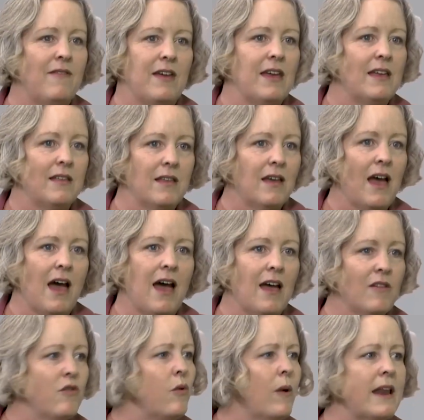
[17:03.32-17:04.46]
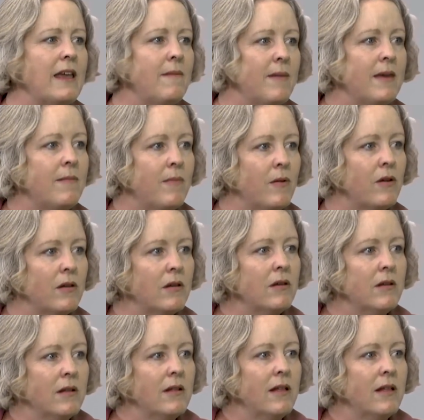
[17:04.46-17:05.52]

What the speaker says: fit 20 people